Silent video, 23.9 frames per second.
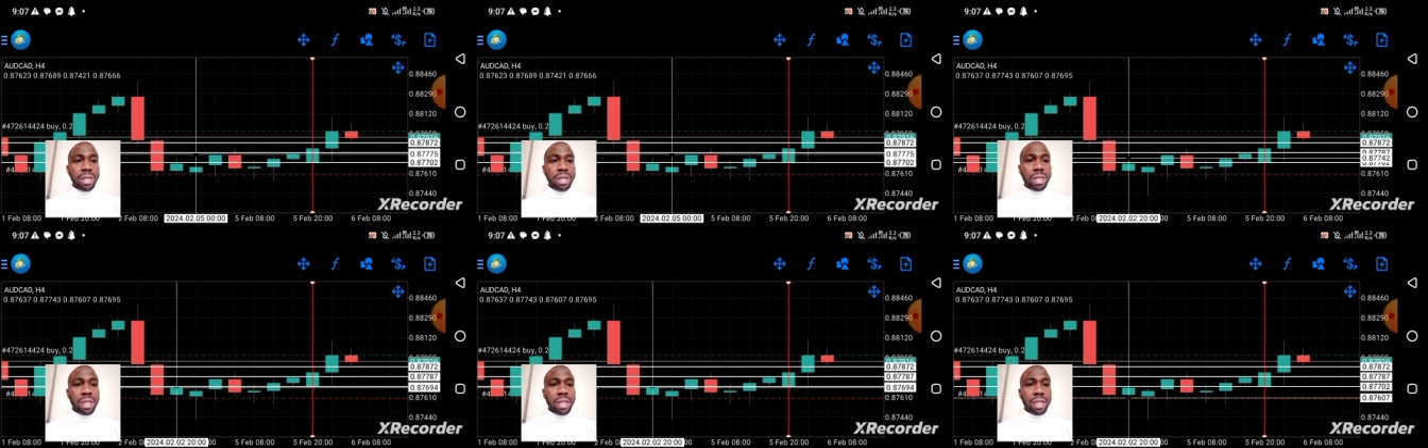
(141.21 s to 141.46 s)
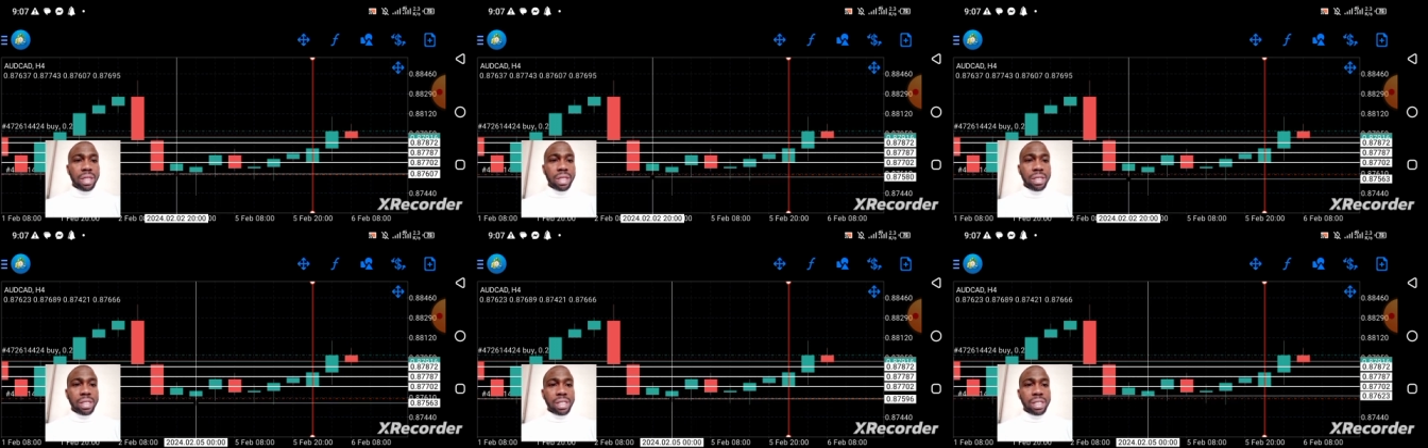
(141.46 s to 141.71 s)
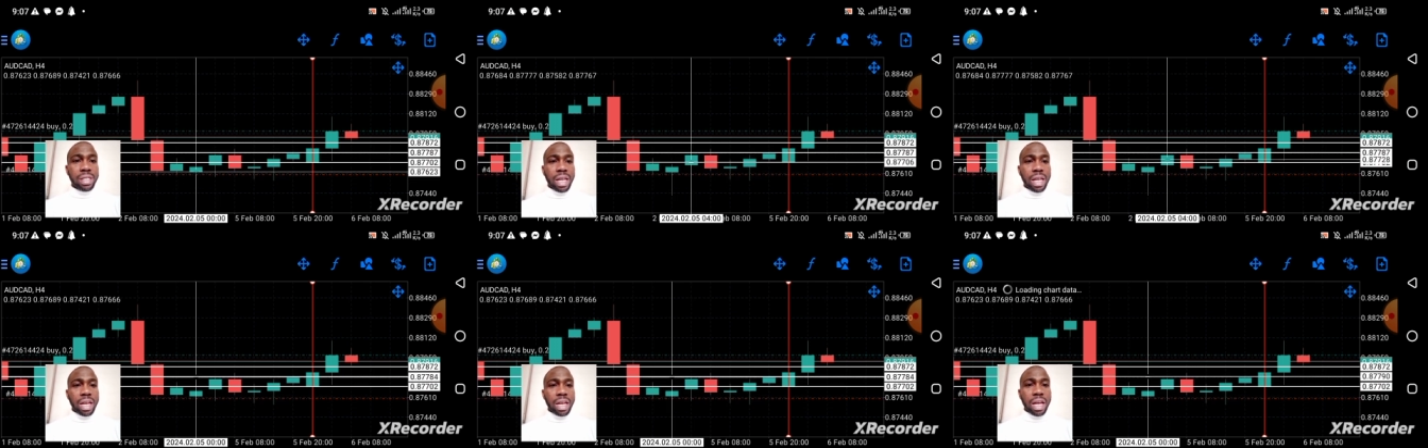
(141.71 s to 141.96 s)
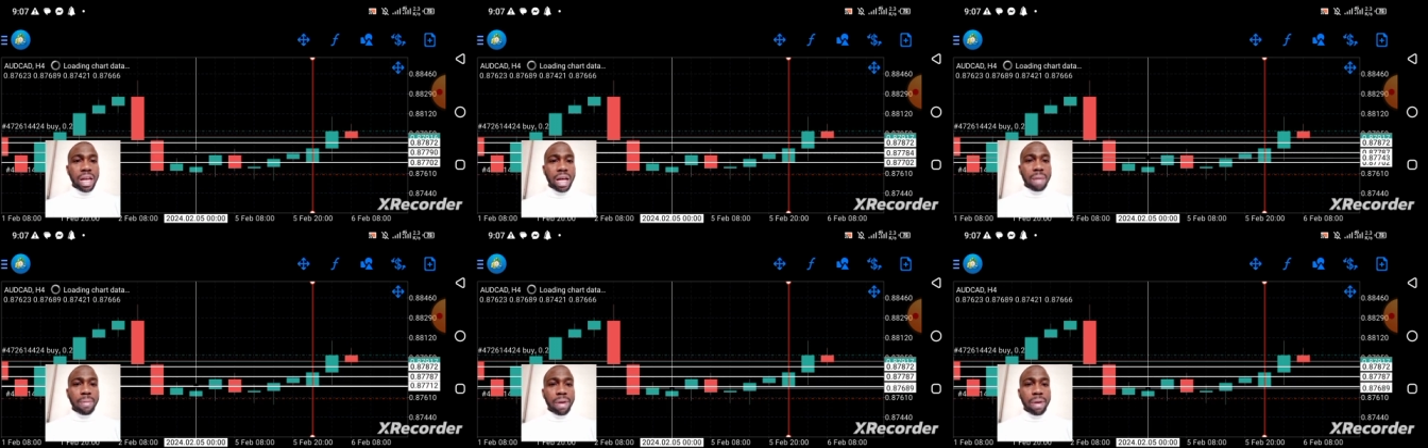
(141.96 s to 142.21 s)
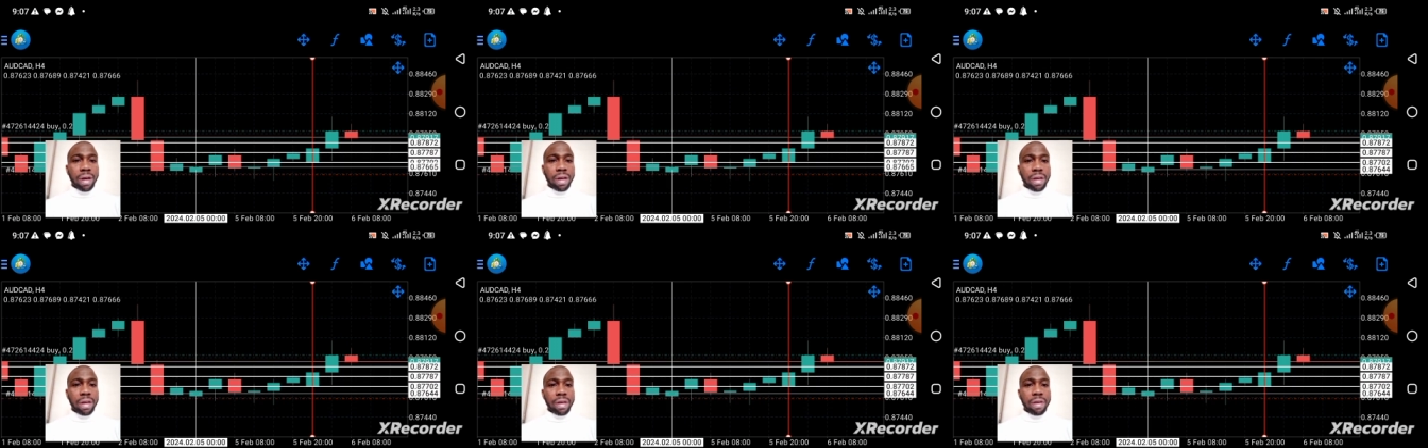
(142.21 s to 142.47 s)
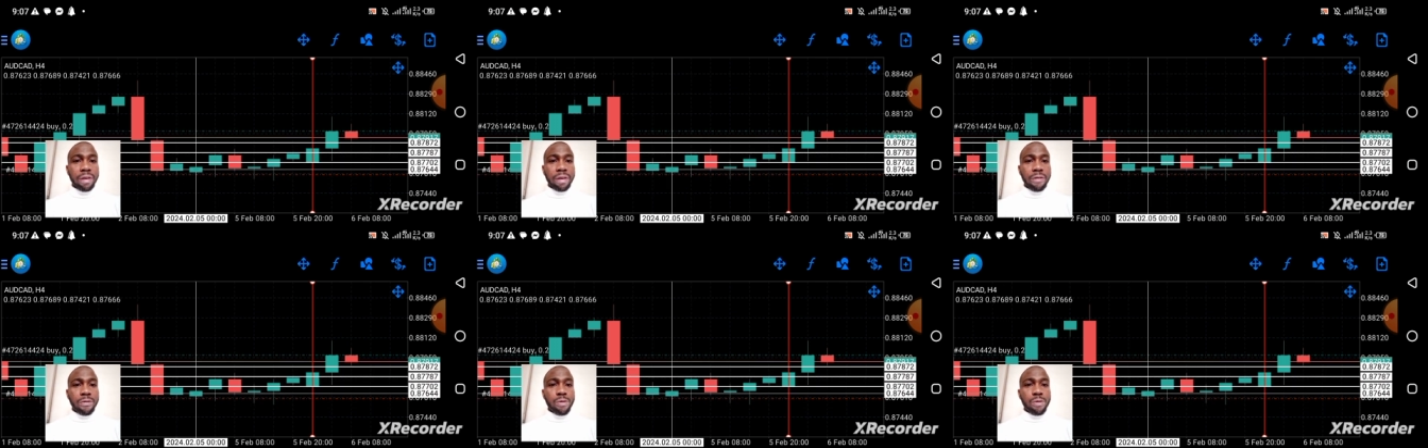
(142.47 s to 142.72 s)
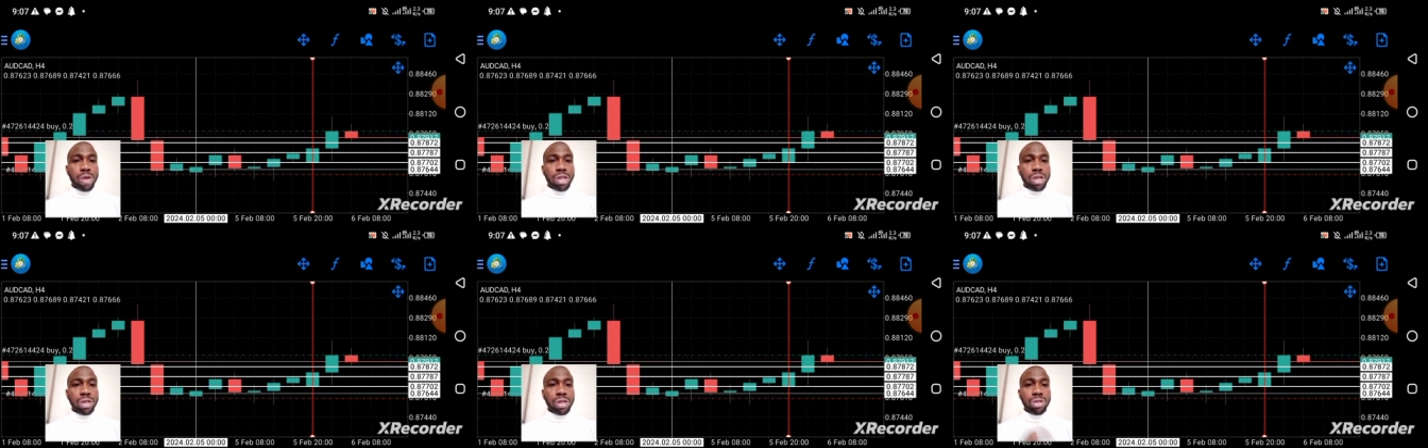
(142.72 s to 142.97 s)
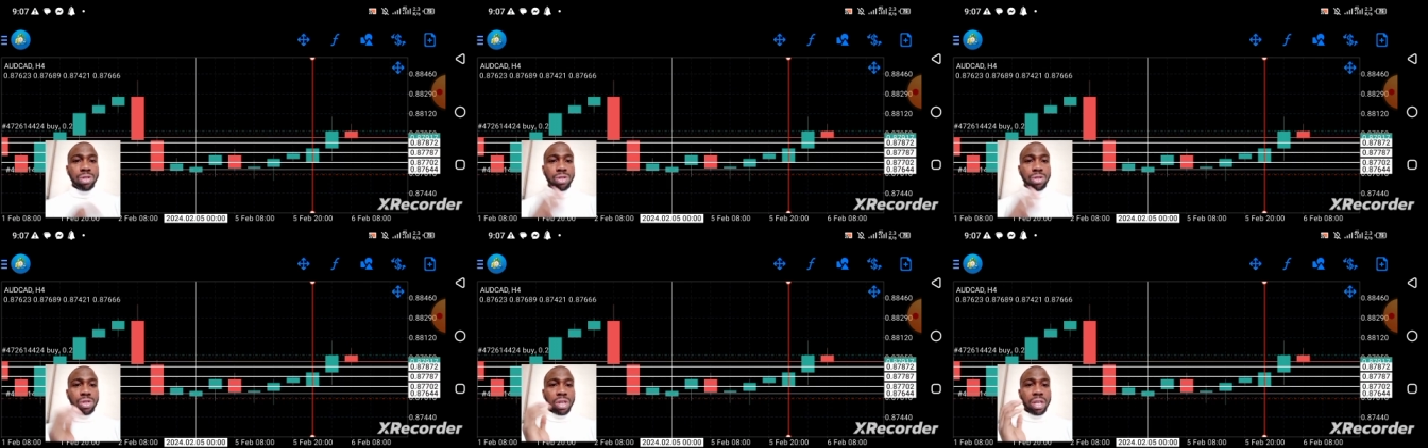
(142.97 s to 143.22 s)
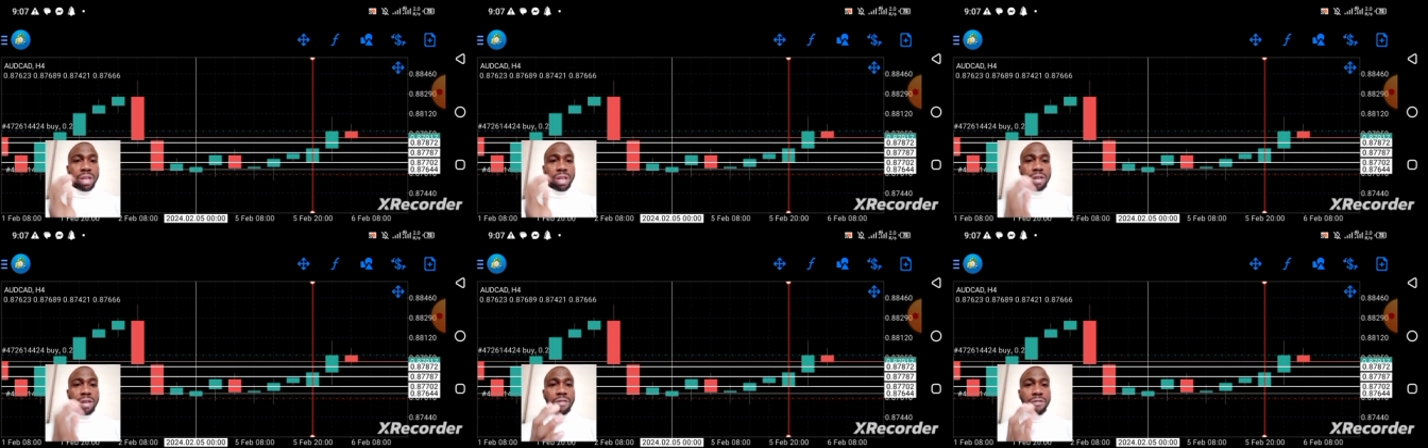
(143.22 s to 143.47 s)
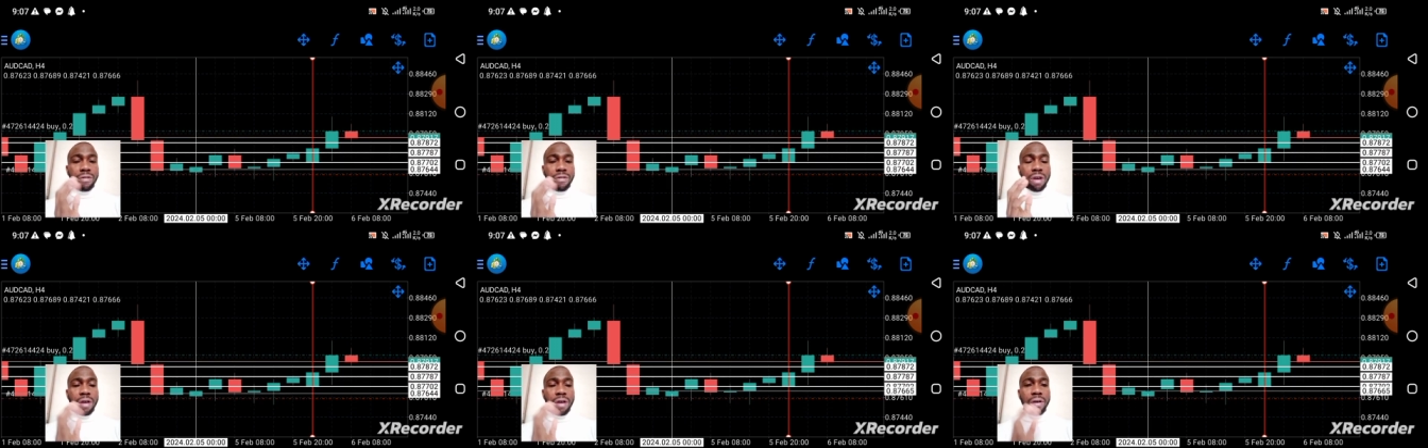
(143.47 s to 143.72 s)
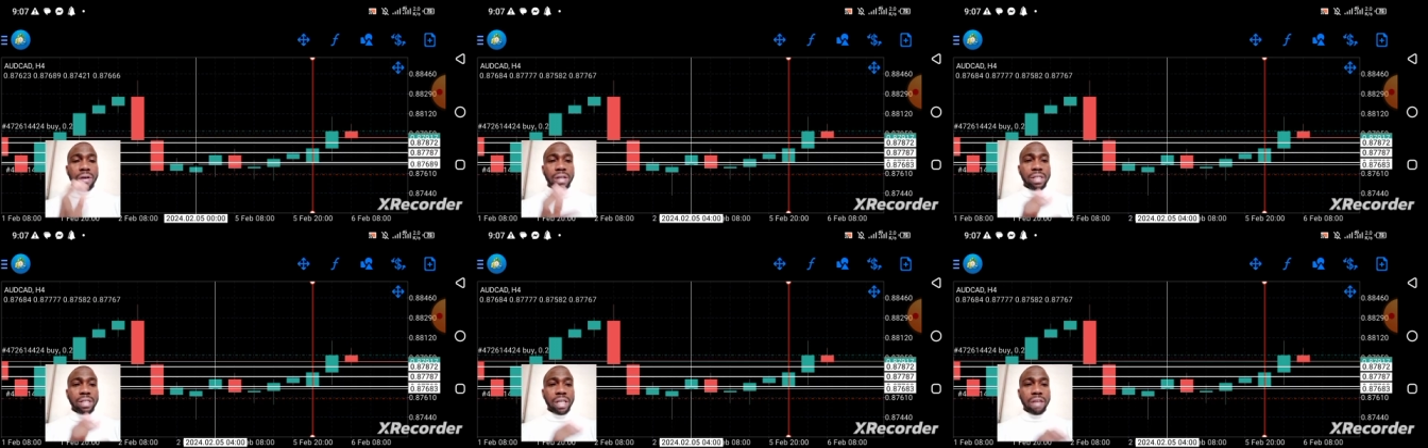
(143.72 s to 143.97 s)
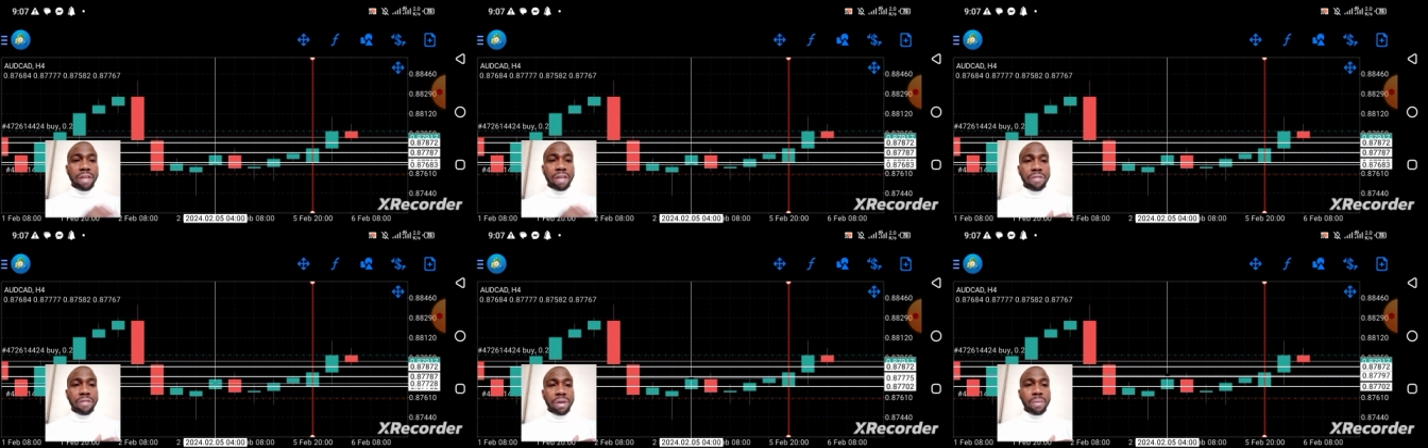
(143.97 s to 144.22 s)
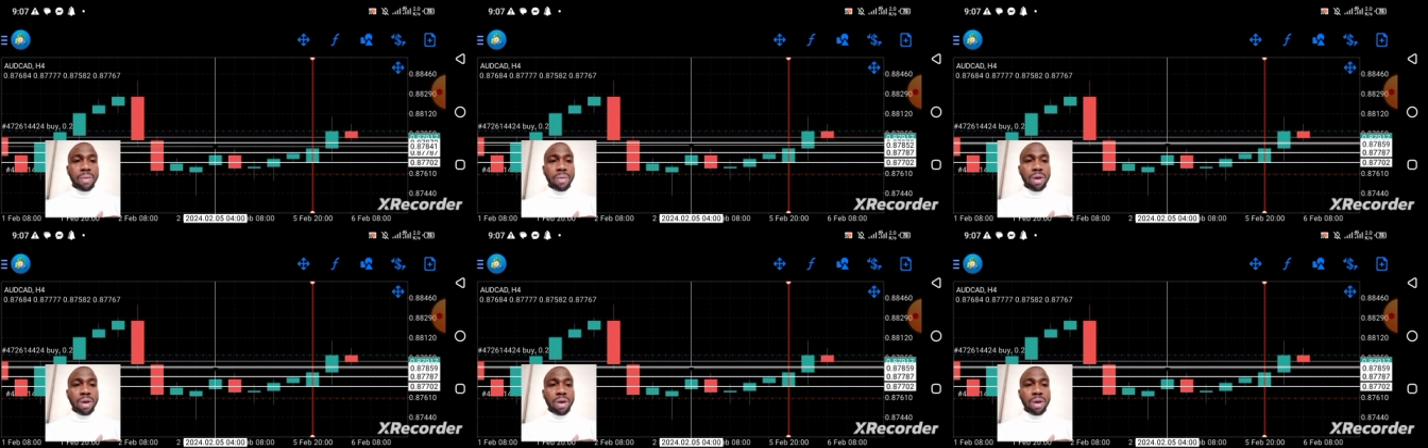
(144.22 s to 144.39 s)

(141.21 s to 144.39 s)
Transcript: This is an hammer. If we were just trading the 4-hour time frame,